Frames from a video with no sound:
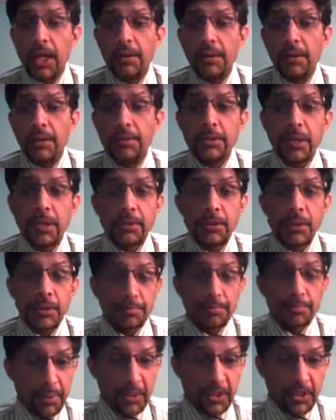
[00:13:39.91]

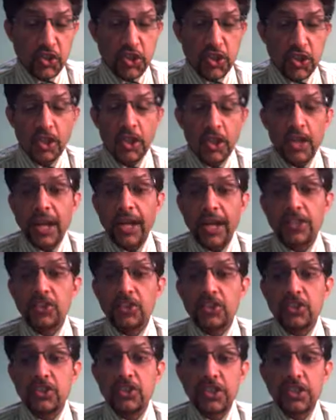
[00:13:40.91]
It pitched and
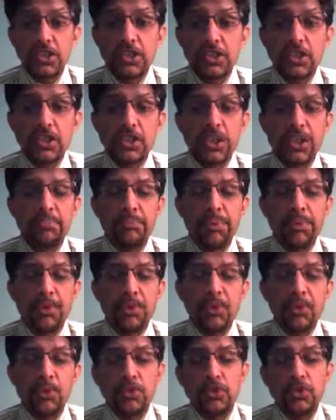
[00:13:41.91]

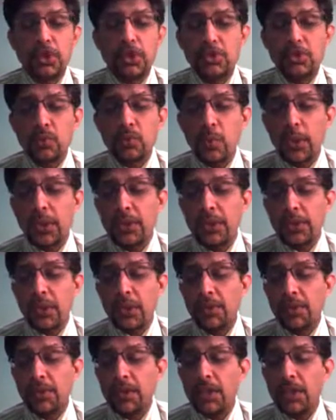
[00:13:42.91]
just went away